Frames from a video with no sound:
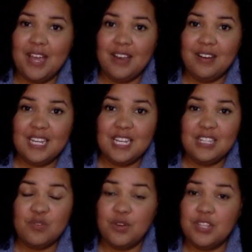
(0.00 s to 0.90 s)

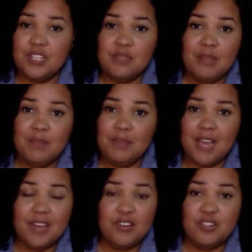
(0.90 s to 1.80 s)
Aries, or this may
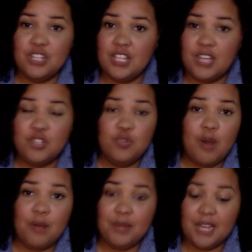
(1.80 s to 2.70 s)
be energy that you
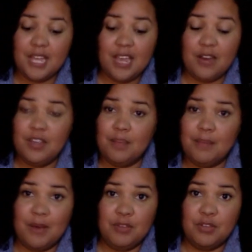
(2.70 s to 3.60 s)
already carry
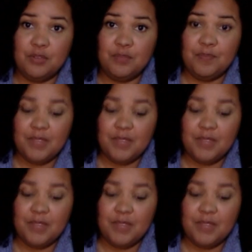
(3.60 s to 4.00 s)
about you.